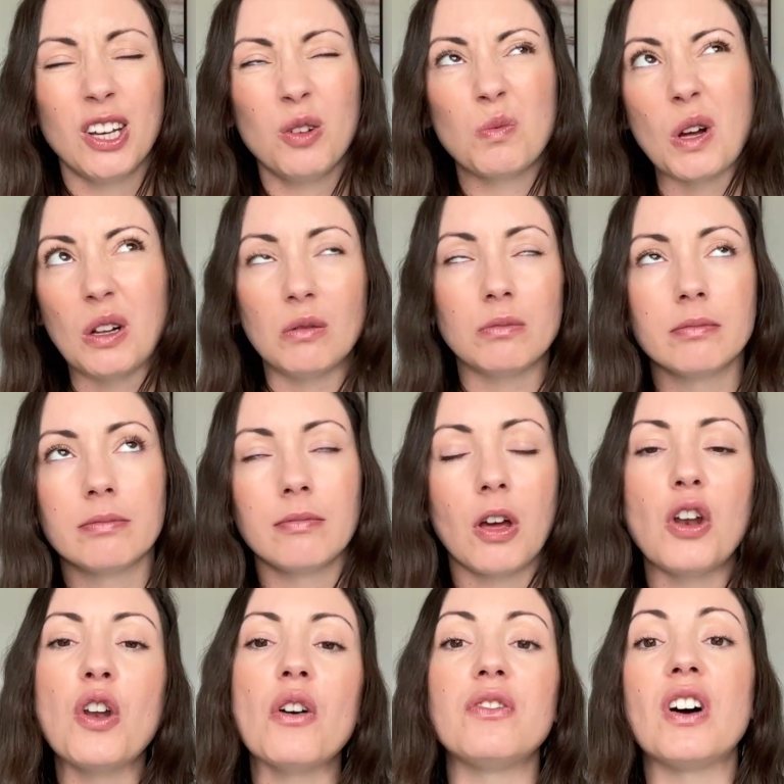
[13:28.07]
Well,
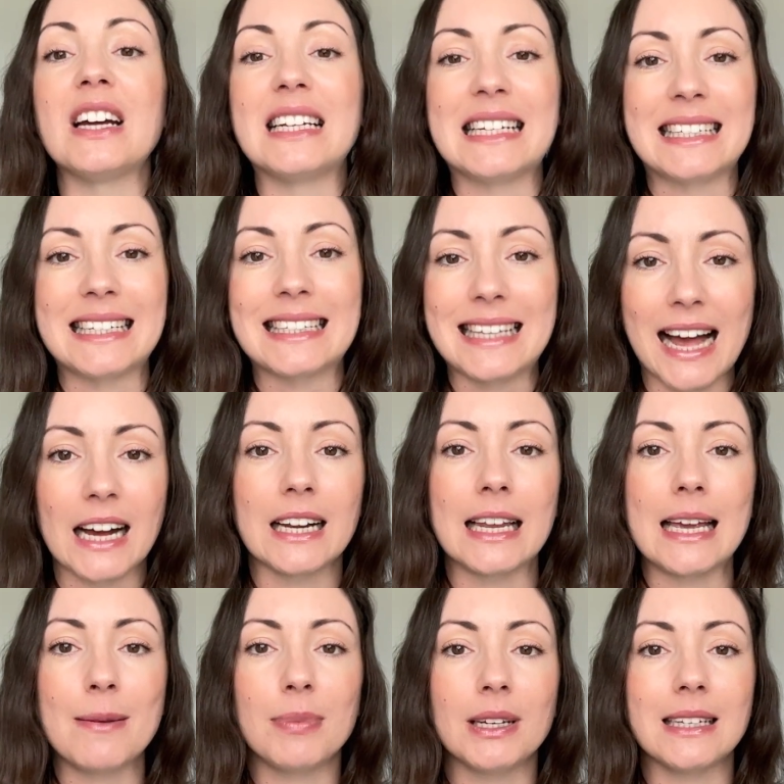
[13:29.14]
not findings
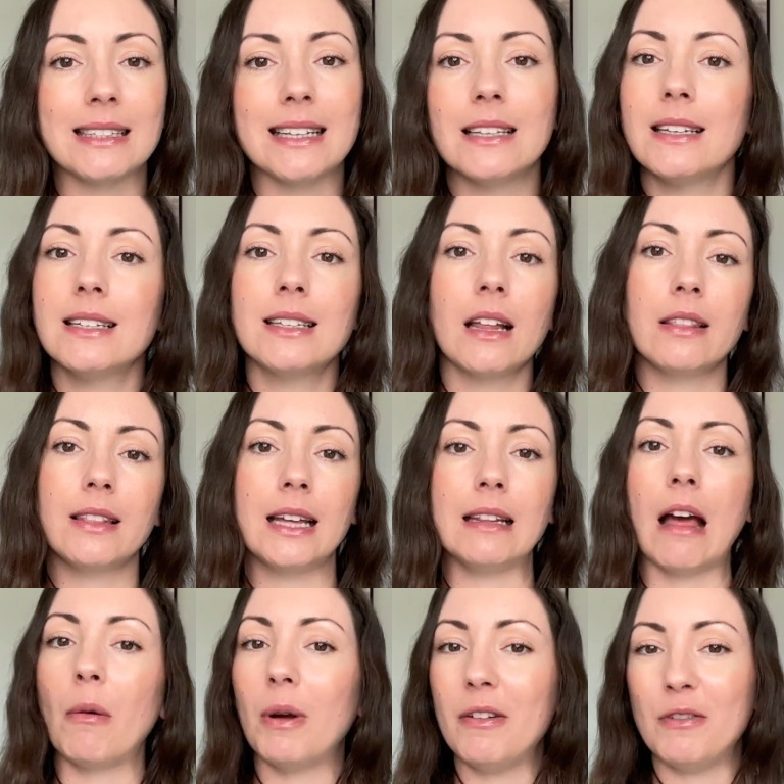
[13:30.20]
exactly, because this is something
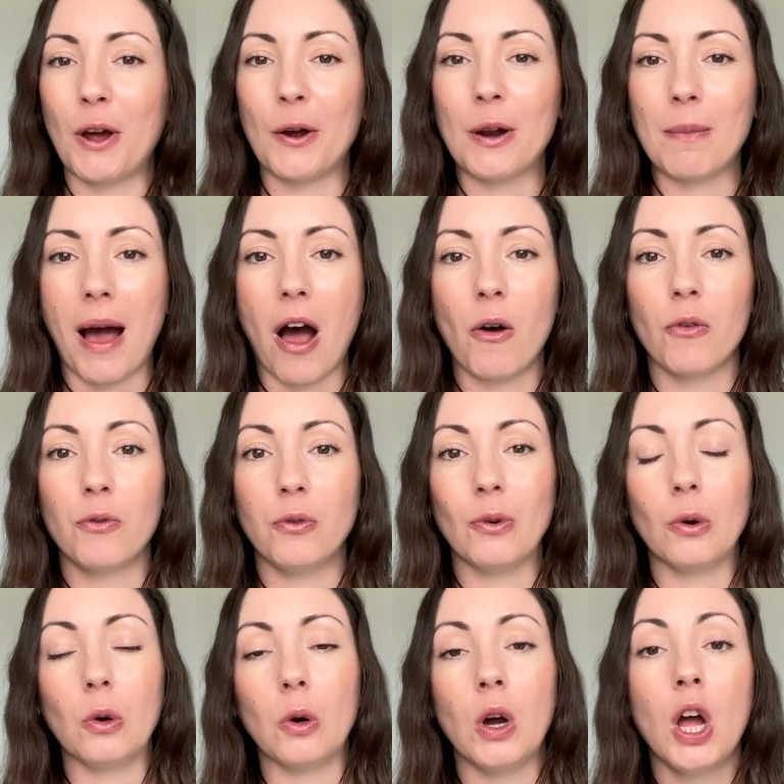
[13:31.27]
that we've known about
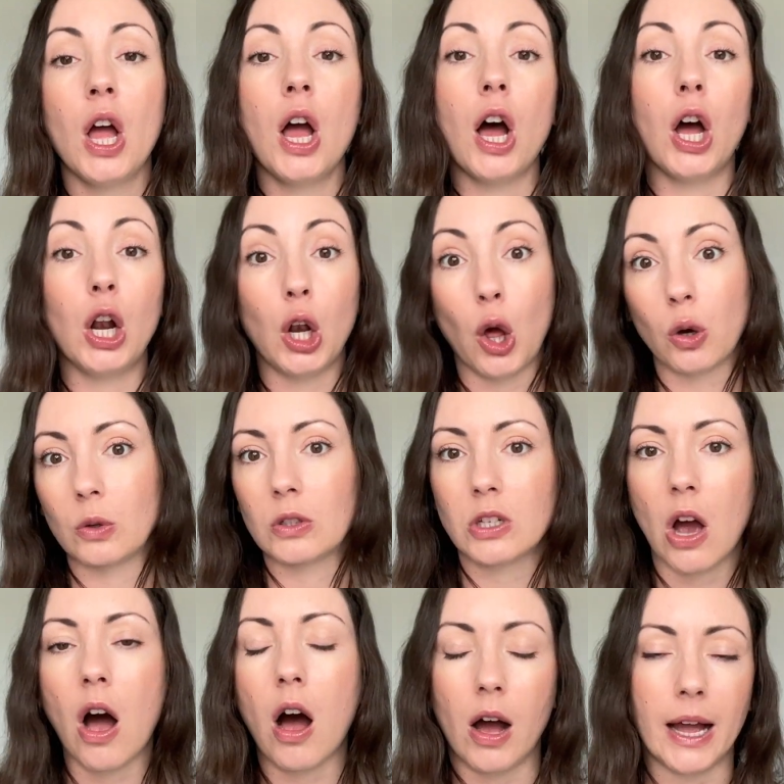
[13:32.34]
for a long
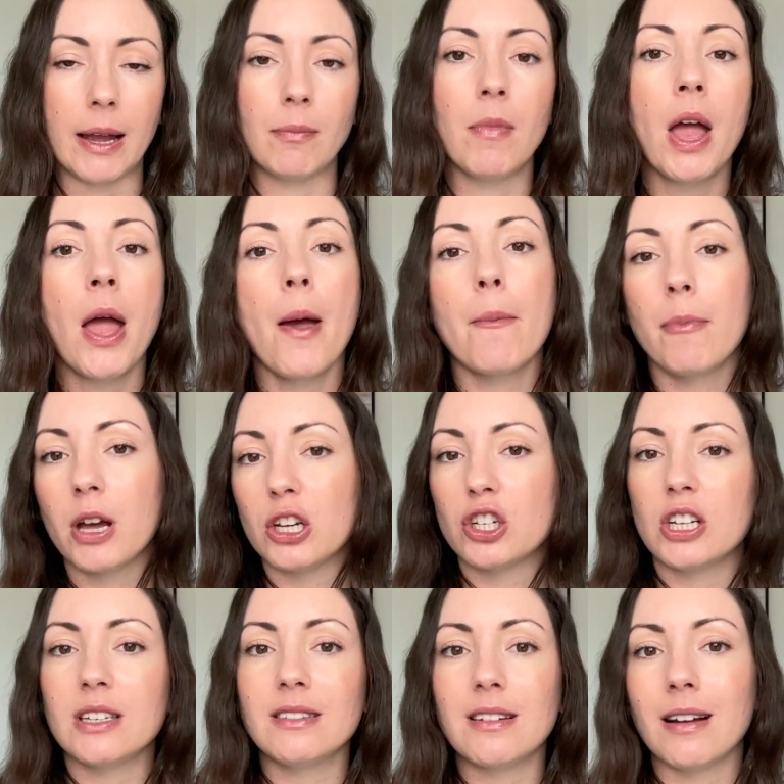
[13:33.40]
time, but
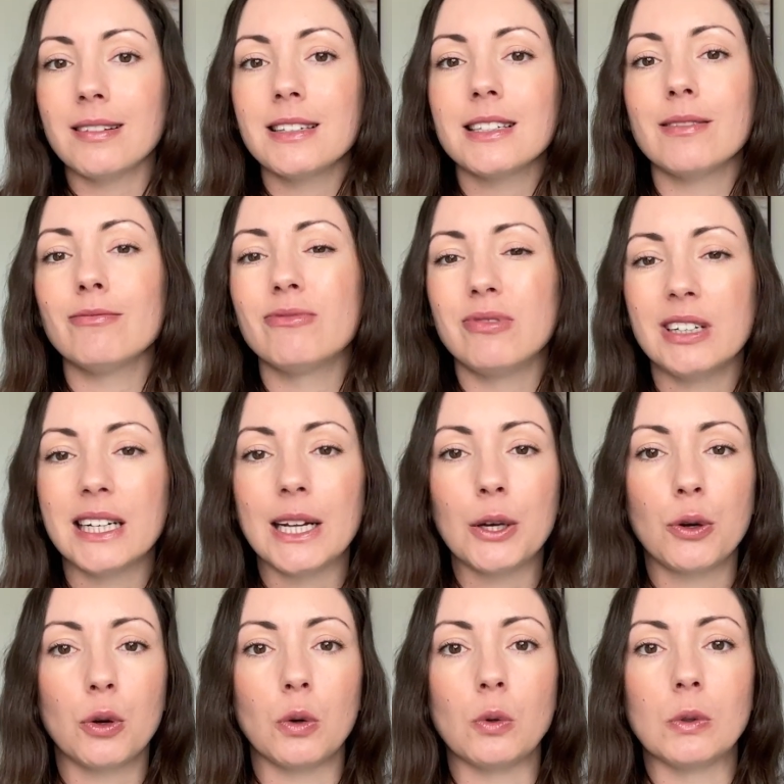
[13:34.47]
she's done some really
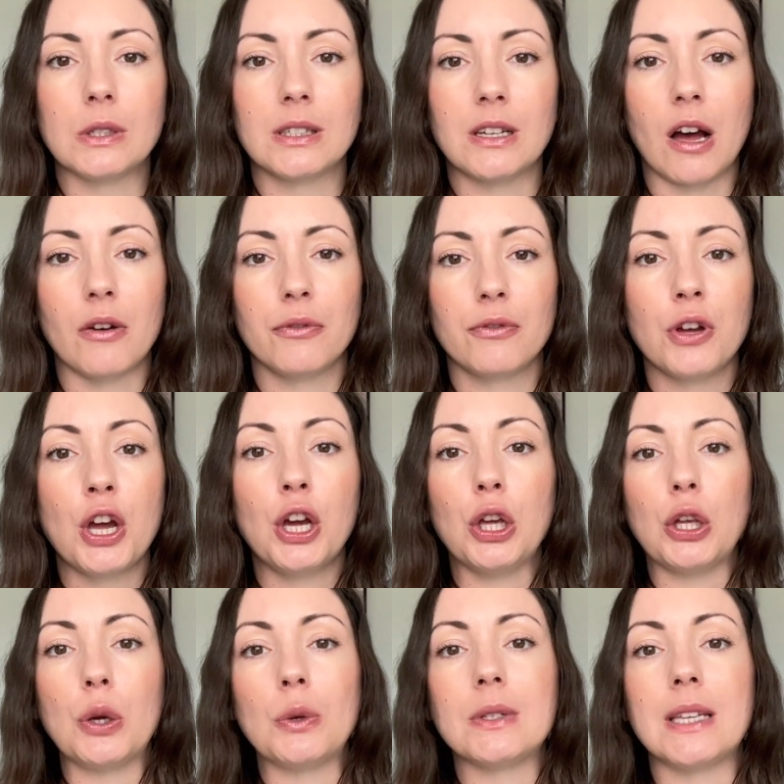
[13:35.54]
cool stuff
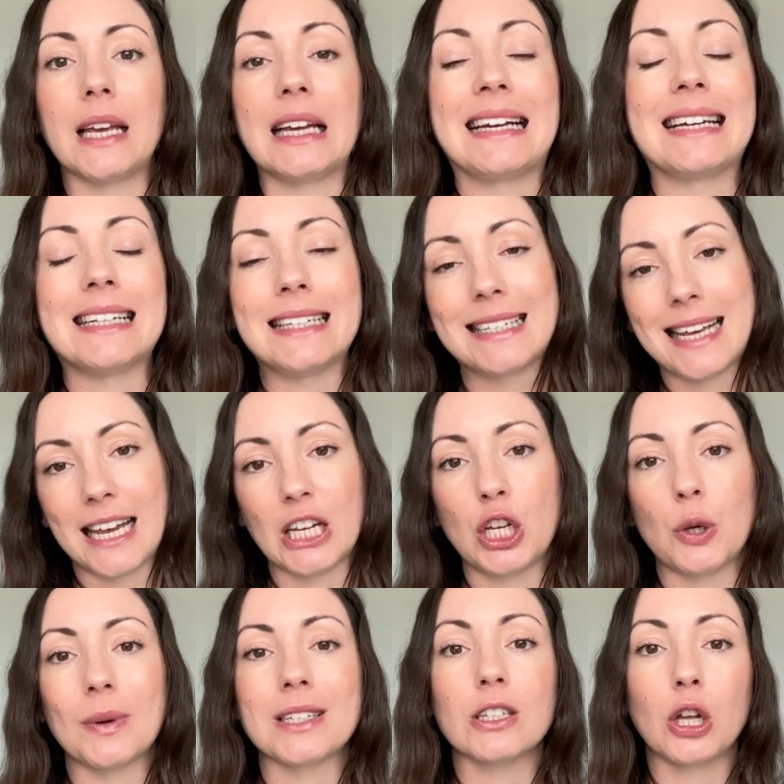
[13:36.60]
using
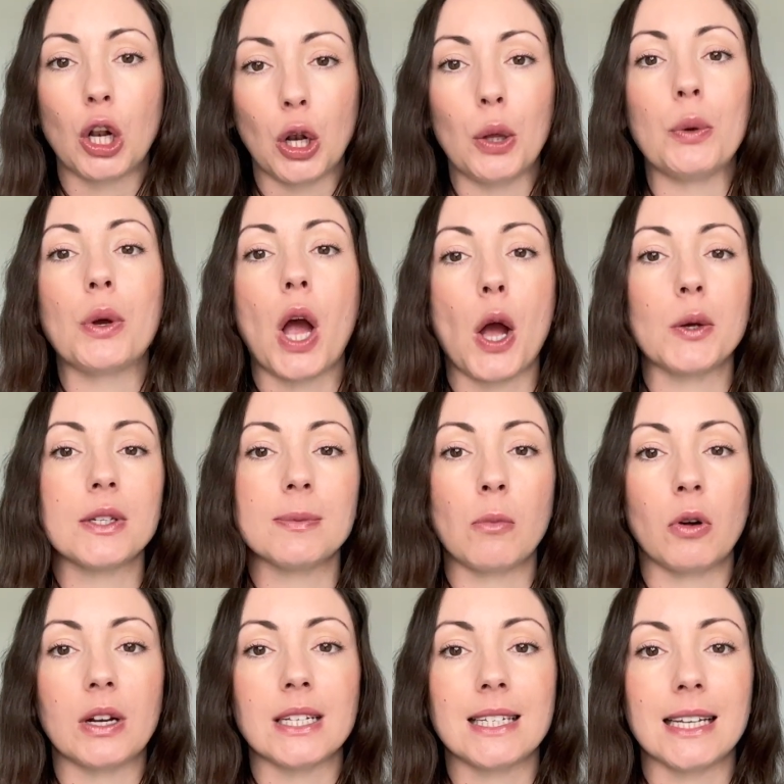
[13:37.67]
continuous glucose
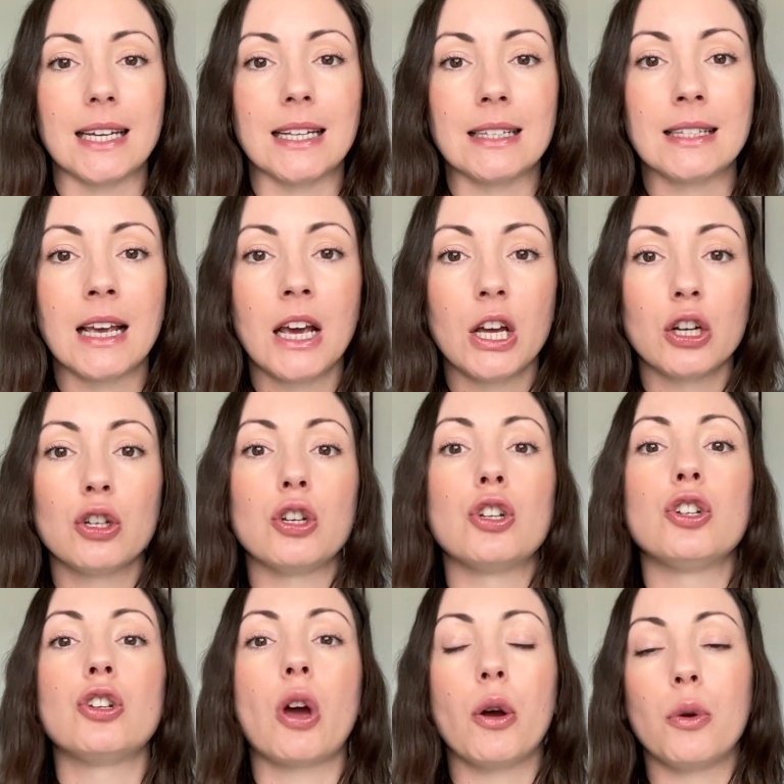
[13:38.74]
monitors to
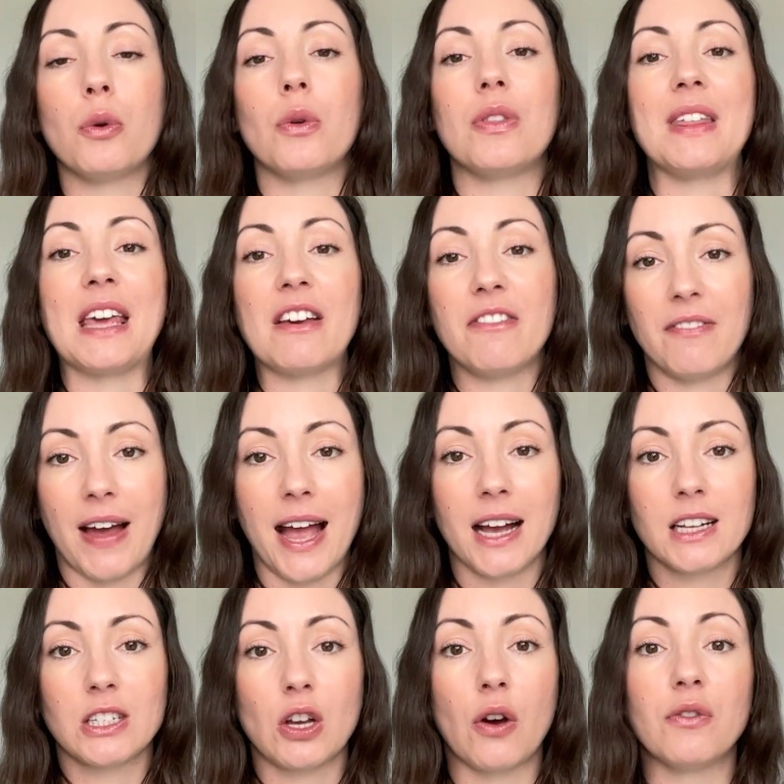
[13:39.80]
show the
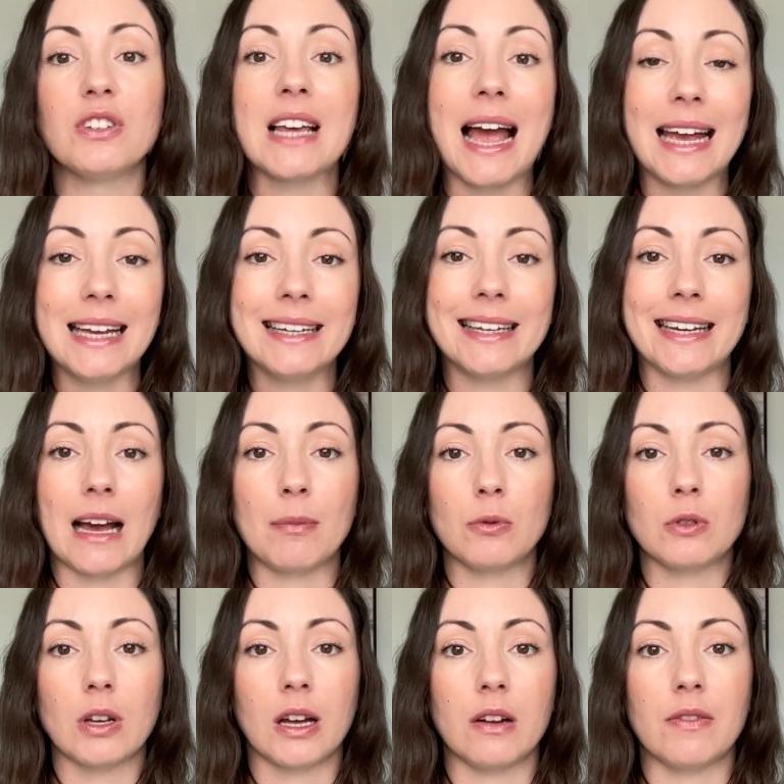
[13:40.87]
effect of taking apple
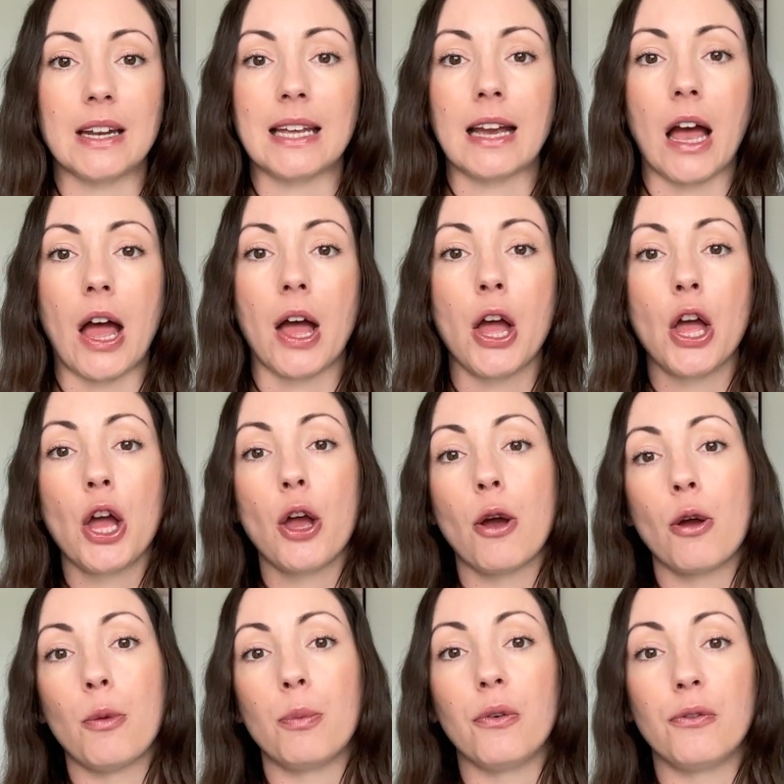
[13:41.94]
cider vinegar
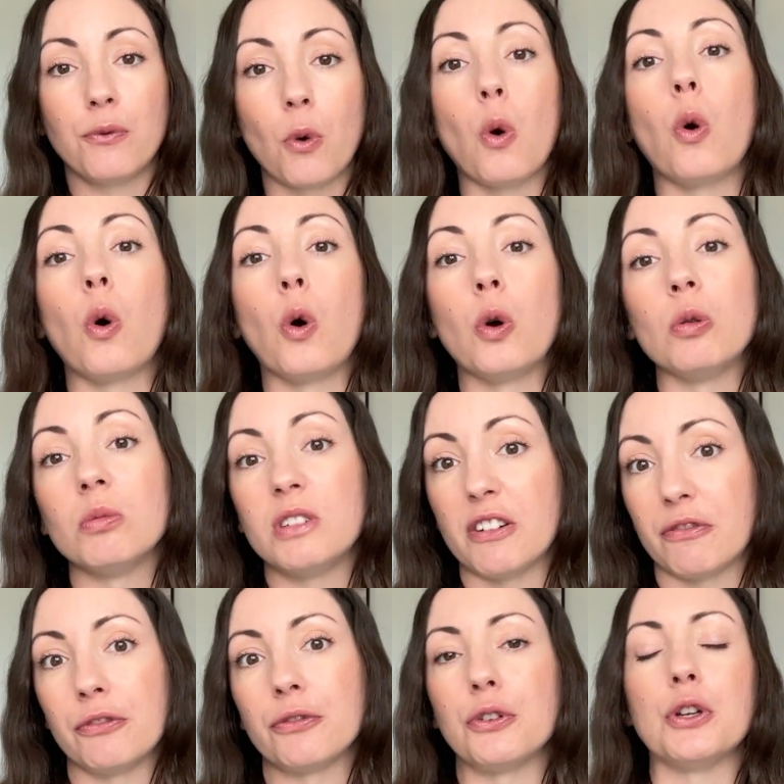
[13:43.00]
before
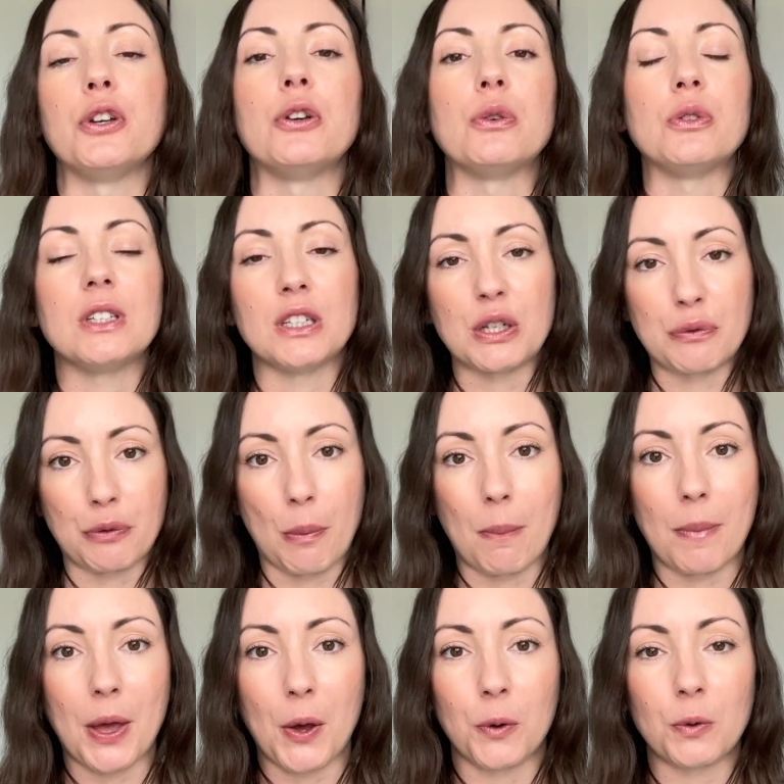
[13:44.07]
different foods and different
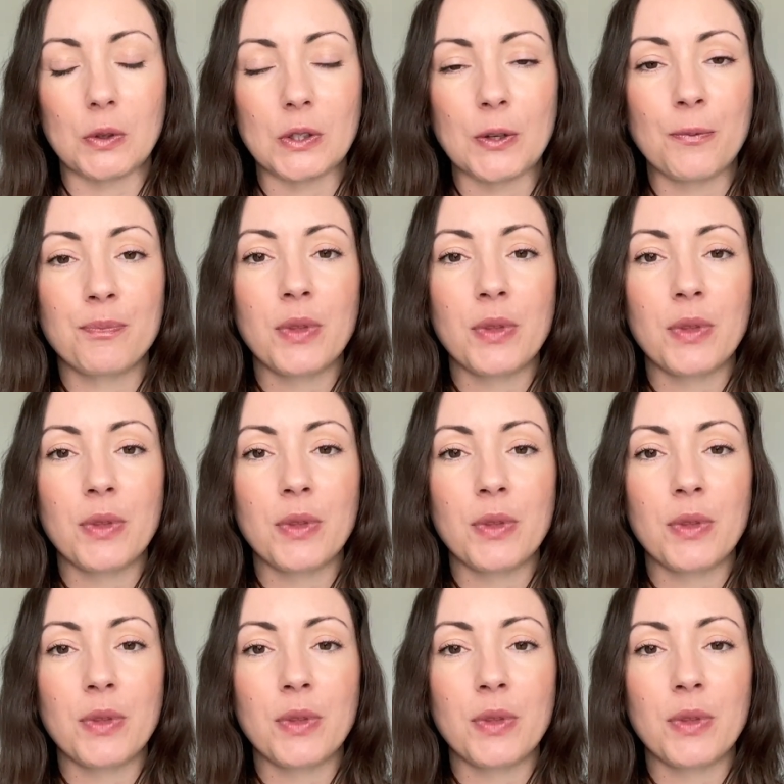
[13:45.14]
meals.